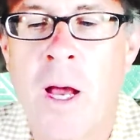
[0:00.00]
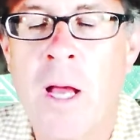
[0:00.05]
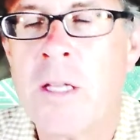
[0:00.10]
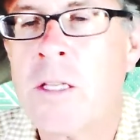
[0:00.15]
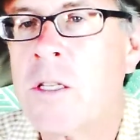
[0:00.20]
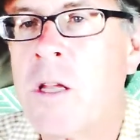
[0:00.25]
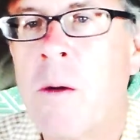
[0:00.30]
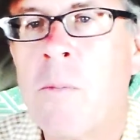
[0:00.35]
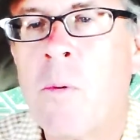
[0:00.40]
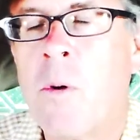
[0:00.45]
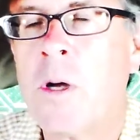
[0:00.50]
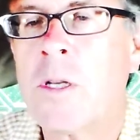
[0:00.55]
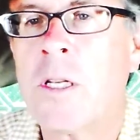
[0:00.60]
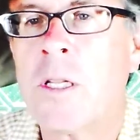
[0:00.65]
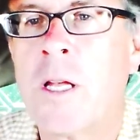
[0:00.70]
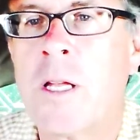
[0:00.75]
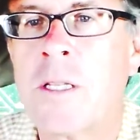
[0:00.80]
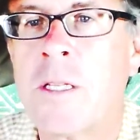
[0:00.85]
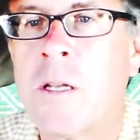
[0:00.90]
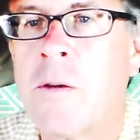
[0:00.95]
I stopped
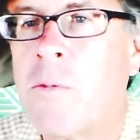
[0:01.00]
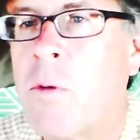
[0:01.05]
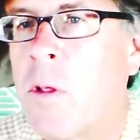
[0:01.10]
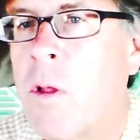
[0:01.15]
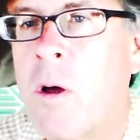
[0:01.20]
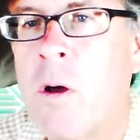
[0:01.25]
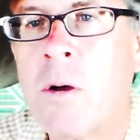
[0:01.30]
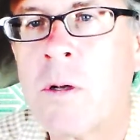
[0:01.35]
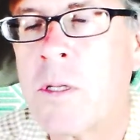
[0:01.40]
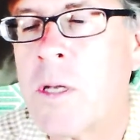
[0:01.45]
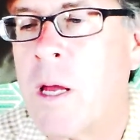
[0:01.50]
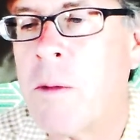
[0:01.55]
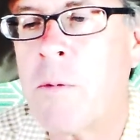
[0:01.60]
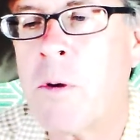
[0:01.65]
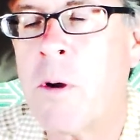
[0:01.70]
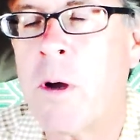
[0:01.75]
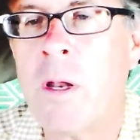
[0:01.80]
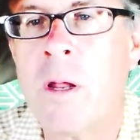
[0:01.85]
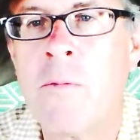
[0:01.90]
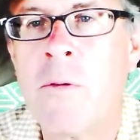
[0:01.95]
watching that stuff a long
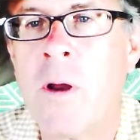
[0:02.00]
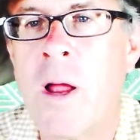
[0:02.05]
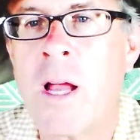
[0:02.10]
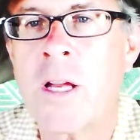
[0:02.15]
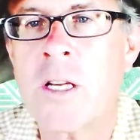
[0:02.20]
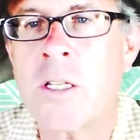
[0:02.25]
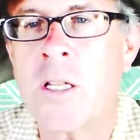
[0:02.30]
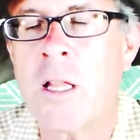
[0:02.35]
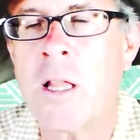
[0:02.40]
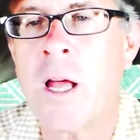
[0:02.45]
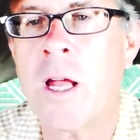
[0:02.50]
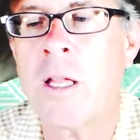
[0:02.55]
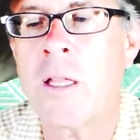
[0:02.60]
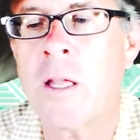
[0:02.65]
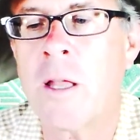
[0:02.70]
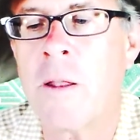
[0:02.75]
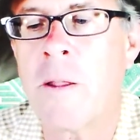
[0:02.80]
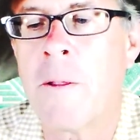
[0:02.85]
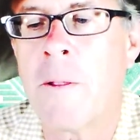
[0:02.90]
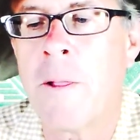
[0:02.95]
time ago. I never actually
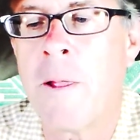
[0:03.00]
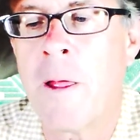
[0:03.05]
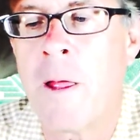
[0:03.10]
liked it.